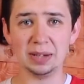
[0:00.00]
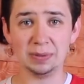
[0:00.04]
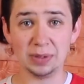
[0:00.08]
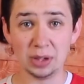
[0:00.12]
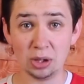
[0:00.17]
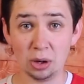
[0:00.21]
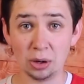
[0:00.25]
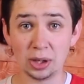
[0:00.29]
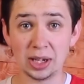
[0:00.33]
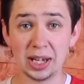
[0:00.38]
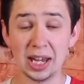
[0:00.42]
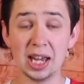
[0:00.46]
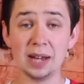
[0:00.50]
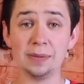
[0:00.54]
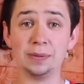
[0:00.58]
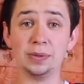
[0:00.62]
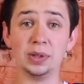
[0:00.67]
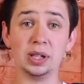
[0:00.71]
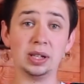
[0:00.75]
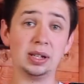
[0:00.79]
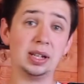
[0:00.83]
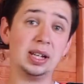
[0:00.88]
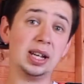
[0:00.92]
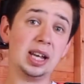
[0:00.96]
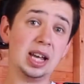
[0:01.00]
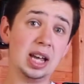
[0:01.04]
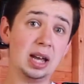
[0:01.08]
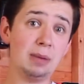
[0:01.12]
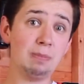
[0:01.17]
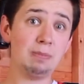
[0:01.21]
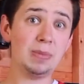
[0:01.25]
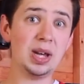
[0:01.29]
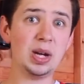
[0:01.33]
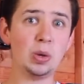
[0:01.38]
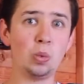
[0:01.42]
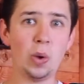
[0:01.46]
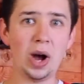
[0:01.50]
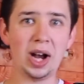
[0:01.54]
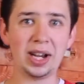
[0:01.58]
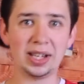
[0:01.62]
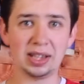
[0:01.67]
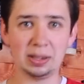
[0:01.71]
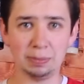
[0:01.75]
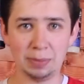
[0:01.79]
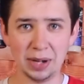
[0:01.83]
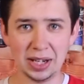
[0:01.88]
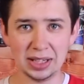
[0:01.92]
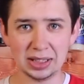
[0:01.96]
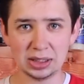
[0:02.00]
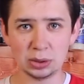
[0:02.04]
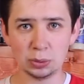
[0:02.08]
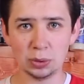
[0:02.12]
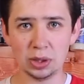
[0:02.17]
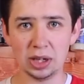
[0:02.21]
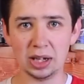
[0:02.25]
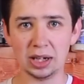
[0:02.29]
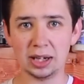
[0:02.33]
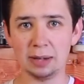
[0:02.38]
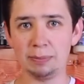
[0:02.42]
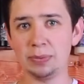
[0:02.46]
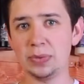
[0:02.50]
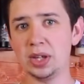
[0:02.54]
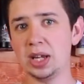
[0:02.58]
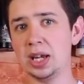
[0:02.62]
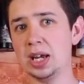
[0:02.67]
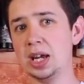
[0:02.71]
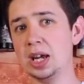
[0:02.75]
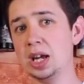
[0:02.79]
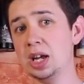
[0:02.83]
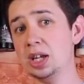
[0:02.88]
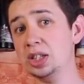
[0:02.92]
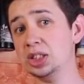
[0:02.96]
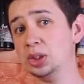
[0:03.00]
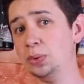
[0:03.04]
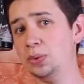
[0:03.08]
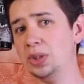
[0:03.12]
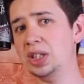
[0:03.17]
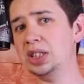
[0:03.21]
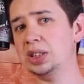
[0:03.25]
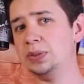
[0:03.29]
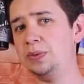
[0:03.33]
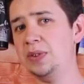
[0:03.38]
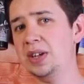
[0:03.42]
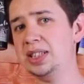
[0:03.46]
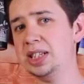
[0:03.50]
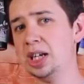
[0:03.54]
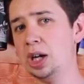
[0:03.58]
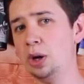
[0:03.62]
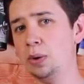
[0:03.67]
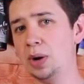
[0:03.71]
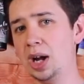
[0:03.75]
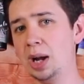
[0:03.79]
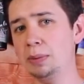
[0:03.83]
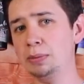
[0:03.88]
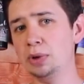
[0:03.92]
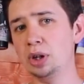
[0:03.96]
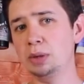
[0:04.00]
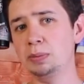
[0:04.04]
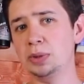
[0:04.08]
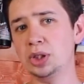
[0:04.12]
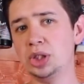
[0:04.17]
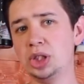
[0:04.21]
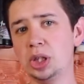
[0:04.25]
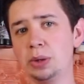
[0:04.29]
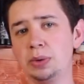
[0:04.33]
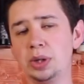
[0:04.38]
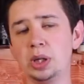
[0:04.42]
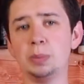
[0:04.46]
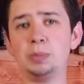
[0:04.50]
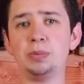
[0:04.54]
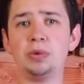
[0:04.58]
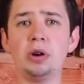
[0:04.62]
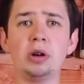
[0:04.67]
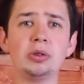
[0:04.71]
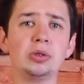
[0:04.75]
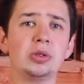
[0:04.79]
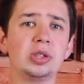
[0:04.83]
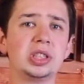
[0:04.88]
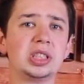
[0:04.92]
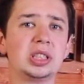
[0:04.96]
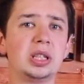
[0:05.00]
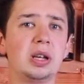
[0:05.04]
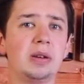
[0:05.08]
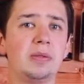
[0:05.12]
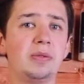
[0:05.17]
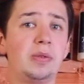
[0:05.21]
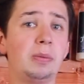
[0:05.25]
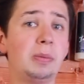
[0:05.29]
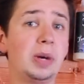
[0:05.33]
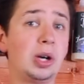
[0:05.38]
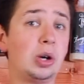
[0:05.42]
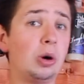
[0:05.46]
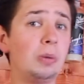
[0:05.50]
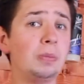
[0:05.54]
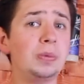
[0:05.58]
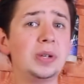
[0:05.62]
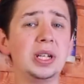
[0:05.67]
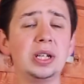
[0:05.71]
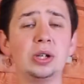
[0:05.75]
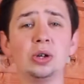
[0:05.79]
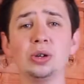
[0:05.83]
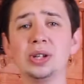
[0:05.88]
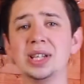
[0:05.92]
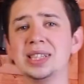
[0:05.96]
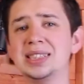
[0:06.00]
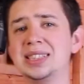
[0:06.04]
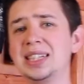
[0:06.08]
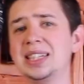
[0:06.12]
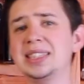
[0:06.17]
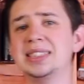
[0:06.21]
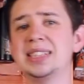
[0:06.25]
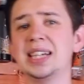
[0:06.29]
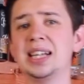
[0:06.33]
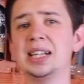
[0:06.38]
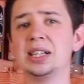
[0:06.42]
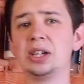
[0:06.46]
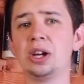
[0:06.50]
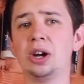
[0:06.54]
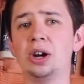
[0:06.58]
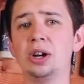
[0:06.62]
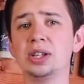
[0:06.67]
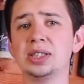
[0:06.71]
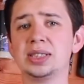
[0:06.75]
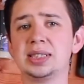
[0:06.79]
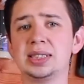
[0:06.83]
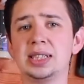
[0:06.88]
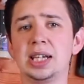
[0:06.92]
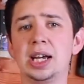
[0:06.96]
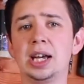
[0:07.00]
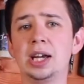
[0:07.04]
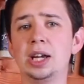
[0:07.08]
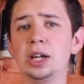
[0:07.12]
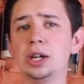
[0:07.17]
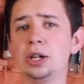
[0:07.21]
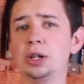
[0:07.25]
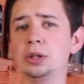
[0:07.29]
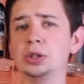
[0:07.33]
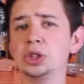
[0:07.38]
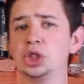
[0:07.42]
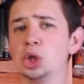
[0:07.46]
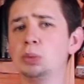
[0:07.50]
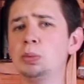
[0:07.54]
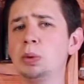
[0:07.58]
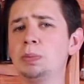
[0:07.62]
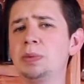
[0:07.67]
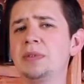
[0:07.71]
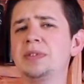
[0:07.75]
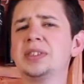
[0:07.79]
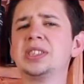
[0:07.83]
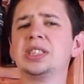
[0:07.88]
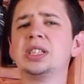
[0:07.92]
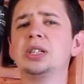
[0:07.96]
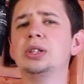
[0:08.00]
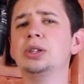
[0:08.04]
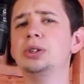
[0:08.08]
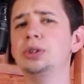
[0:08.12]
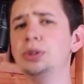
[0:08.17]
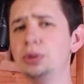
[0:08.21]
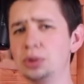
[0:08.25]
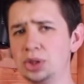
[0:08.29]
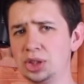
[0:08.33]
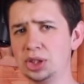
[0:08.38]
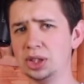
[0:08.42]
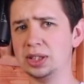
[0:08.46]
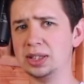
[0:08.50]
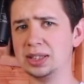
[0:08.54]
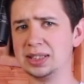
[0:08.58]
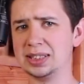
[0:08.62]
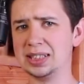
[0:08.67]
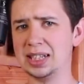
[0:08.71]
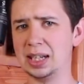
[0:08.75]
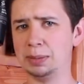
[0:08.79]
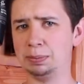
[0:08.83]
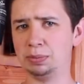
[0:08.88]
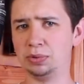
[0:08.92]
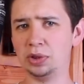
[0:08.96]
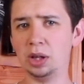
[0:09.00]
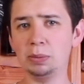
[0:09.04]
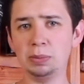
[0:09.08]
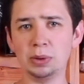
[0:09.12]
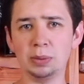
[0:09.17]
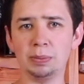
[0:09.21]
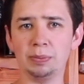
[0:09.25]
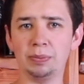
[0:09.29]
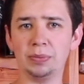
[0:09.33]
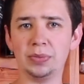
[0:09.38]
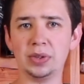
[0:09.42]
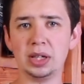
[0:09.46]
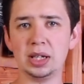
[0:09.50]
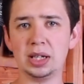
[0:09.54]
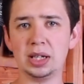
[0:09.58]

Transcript: if you're not careful and may whack the paintwork. So in this video, I'm going to be showing you a product from a company called DetailGuardz who's come up with a solution to that problem.